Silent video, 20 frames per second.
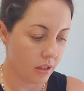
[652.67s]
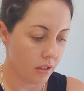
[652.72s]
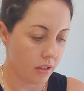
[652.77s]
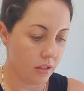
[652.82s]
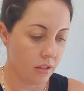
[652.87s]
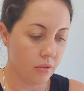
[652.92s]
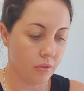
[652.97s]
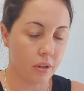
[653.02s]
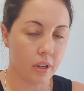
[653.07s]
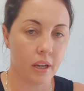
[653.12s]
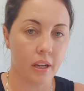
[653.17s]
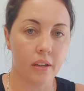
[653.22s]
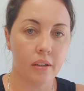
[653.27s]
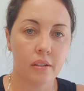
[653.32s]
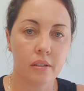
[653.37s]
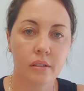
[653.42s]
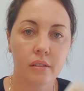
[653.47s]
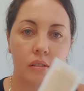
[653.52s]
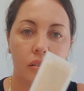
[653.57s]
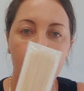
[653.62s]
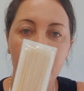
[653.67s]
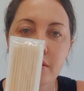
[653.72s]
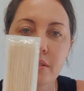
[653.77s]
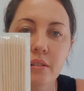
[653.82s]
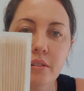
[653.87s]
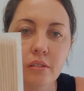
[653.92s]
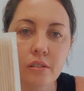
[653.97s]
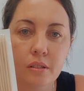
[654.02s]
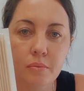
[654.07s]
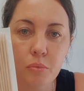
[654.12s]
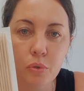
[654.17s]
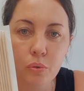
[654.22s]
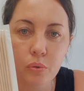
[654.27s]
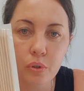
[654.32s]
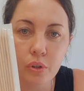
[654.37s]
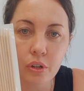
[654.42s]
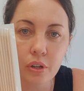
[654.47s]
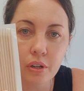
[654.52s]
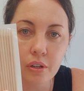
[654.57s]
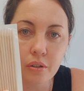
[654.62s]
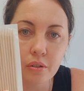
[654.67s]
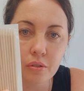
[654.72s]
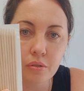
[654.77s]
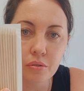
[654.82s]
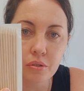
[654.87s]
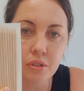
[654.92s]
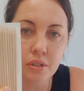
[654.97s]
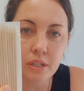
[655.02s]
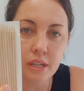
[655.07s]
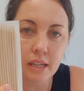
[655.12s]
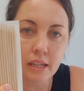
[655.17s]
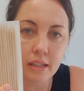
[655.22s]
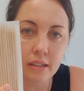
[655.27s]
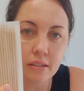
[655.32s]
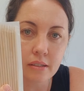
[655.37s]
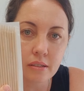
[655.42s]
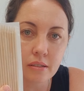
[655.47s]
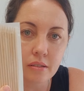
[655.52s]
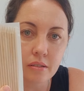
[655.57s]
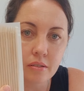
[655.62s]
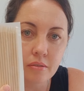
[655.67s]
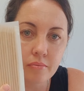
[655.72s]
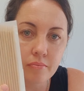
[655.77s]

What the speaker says: You'll get the small cuticle sticks.